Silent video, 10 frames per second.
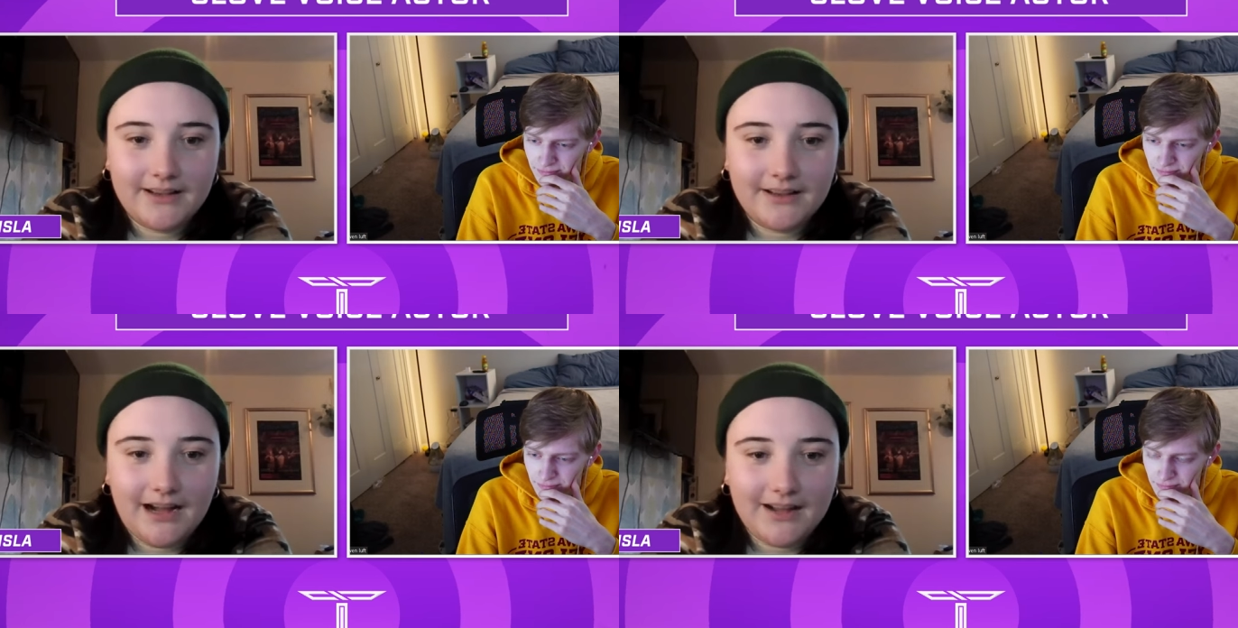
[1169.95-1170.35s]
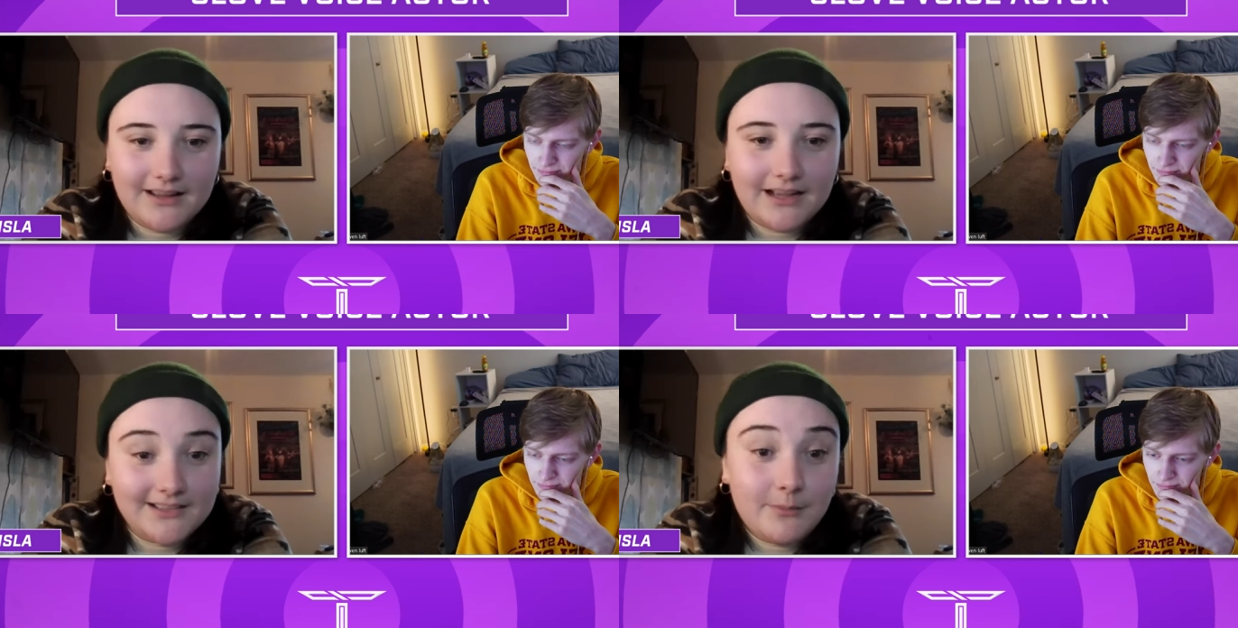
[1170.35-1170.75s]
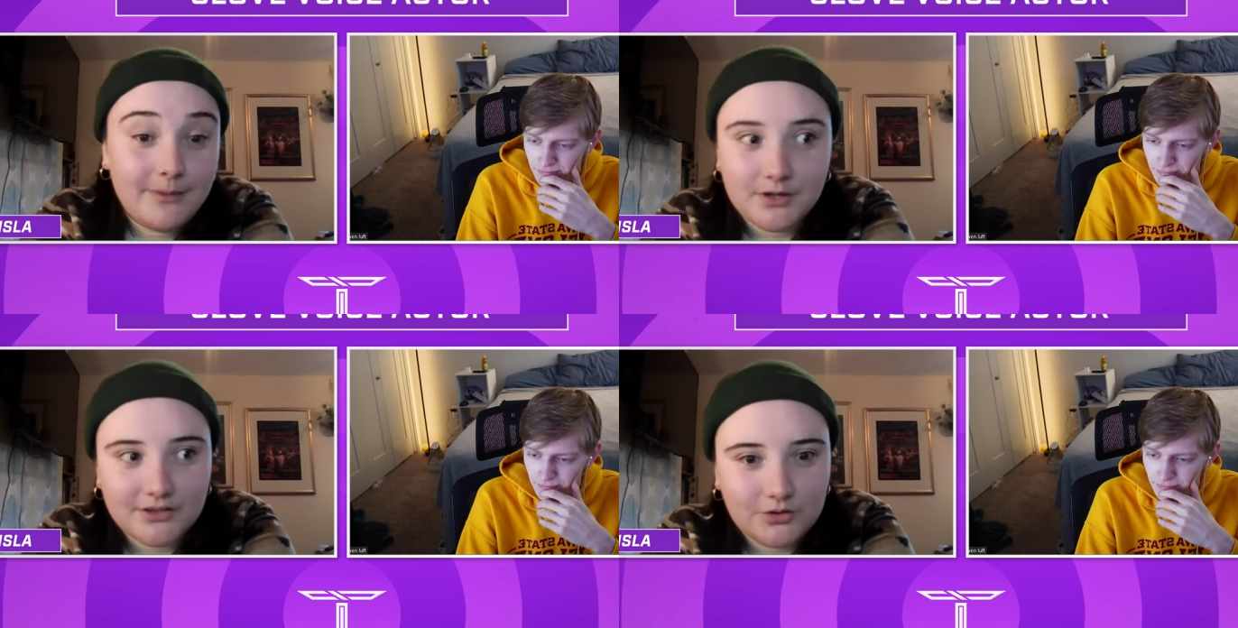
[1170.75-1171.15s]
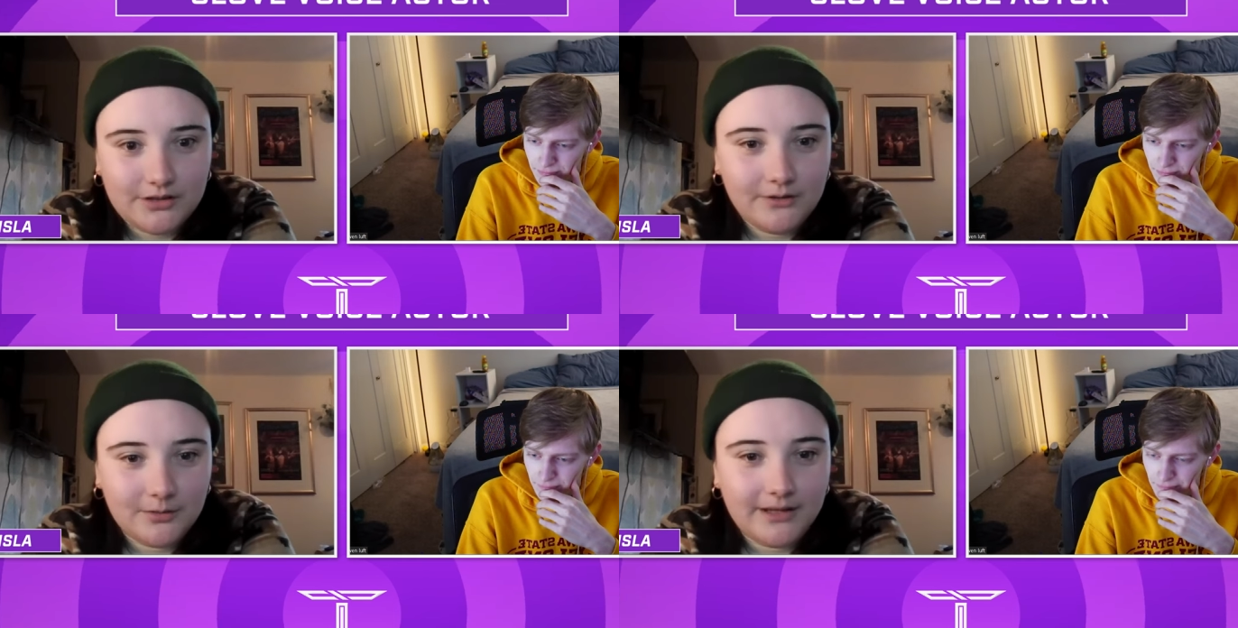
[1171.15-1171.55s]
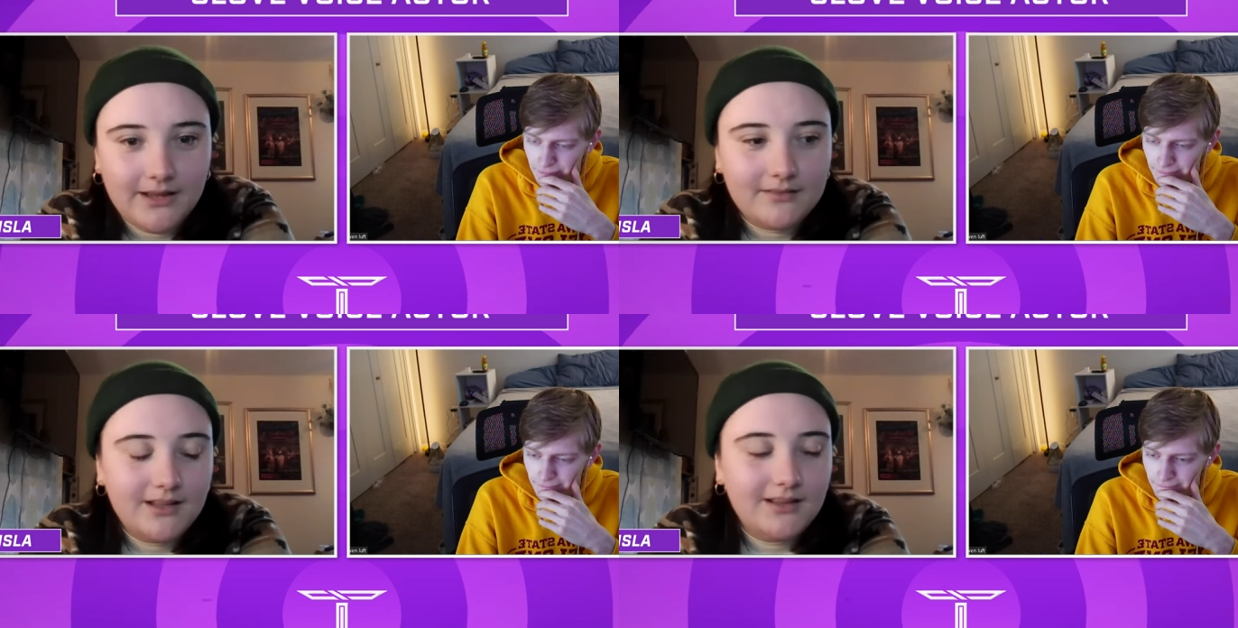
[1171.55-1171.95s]
Speaker 1: and because I remember it stood out to
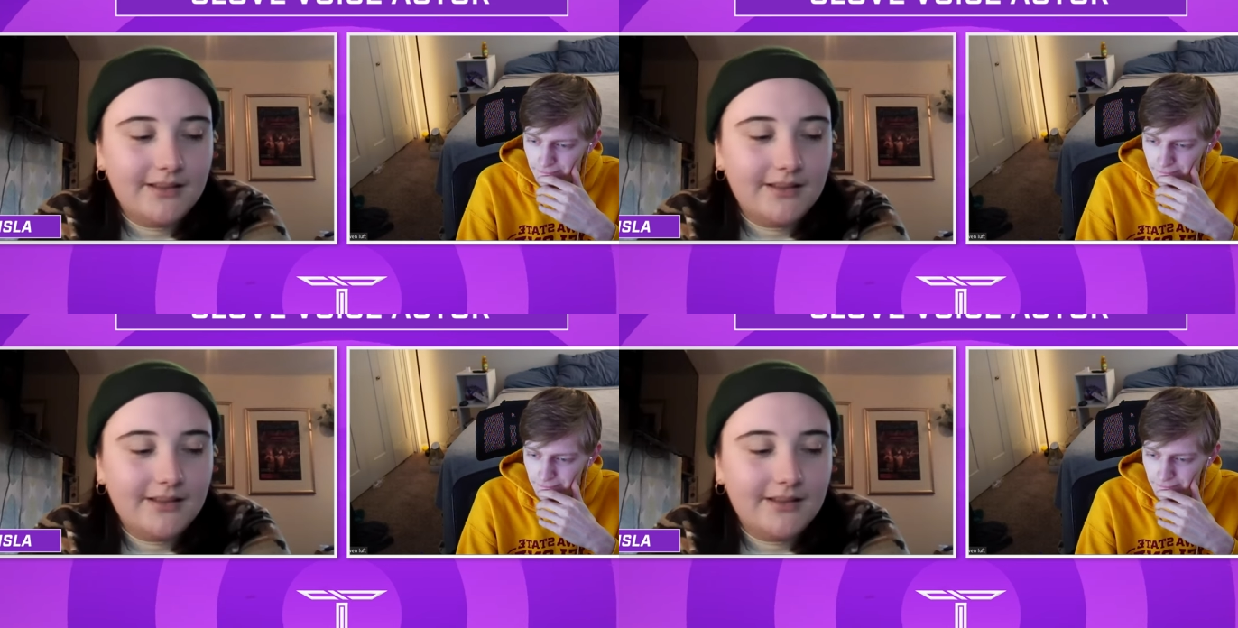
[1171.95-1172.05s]
me